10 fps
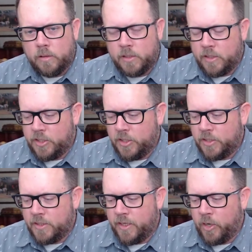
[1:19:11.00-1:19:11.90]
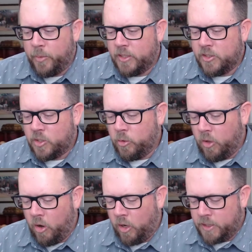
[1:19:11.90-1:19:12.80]
such a good sticker, but it's so
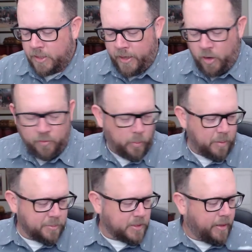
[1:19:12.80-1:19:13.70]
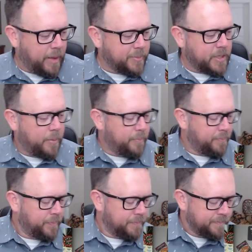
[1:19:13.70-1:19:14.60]
large it like overwhelms the laptop.
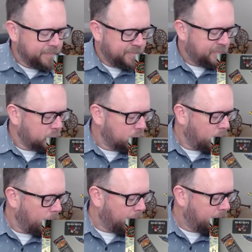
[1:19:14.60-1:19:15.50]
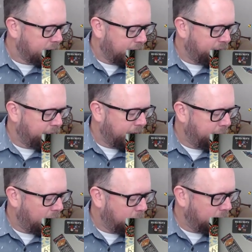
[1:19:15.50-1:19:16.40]
So I had to find a
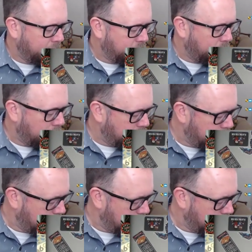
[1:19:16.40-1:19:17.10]
better place for it.